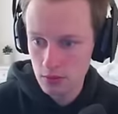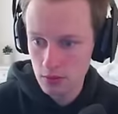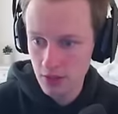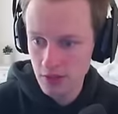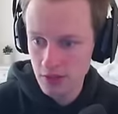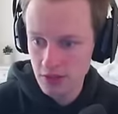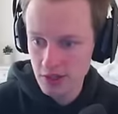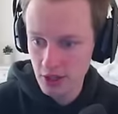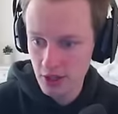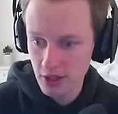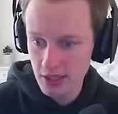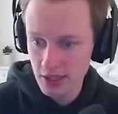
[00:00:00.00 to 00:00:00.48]

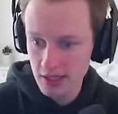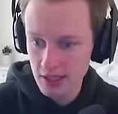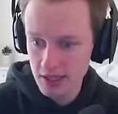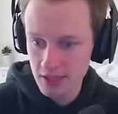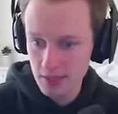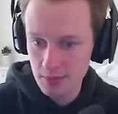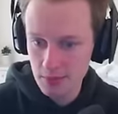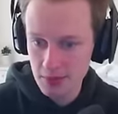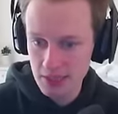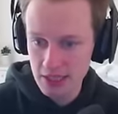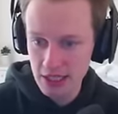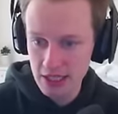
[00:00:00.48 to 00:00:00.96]
think Doni has
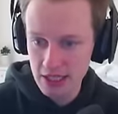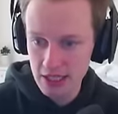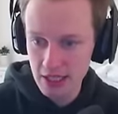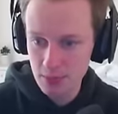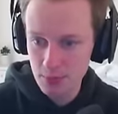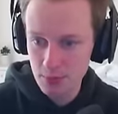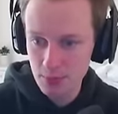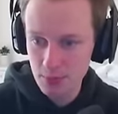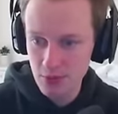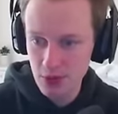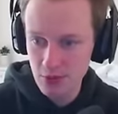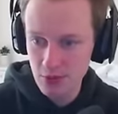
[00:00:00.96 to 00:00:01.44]
something set up.
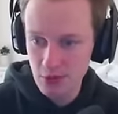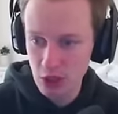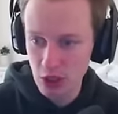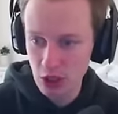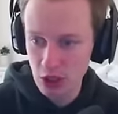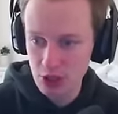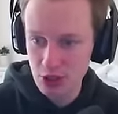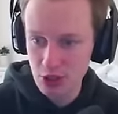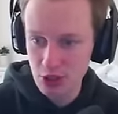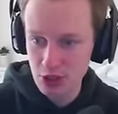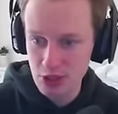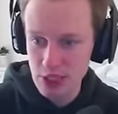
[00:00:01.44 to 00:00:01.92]
If you go
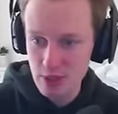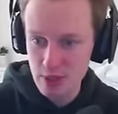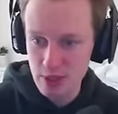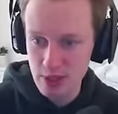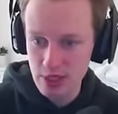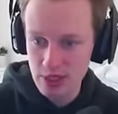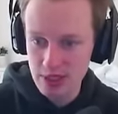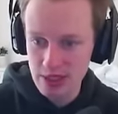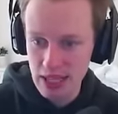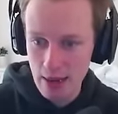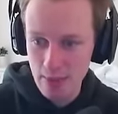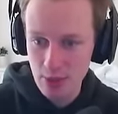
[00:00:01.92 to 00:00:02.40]
too deep in
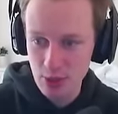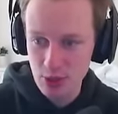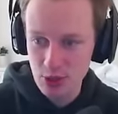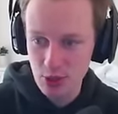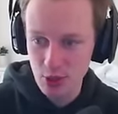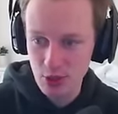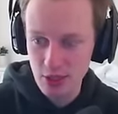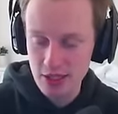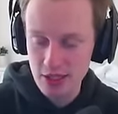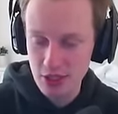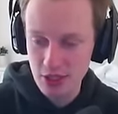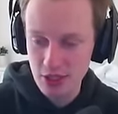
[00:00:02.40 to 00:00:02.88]
his
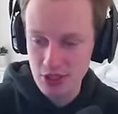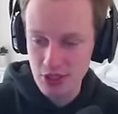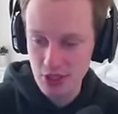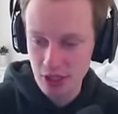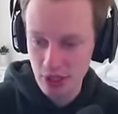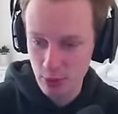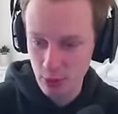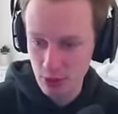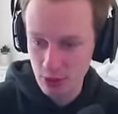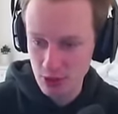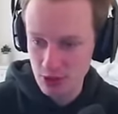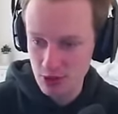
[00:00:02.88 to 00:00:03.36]
laboratory, it just
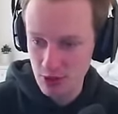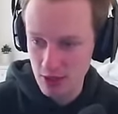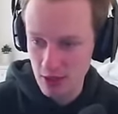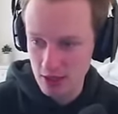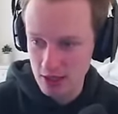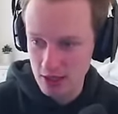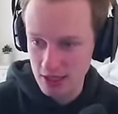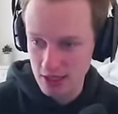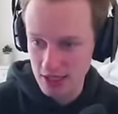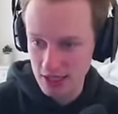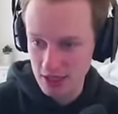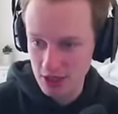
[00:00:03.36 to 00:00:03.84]
teleports you out
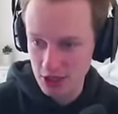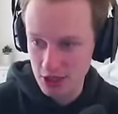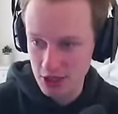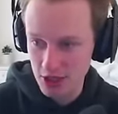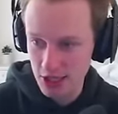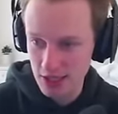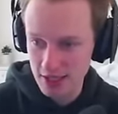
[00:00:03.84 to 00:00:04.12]
because I just got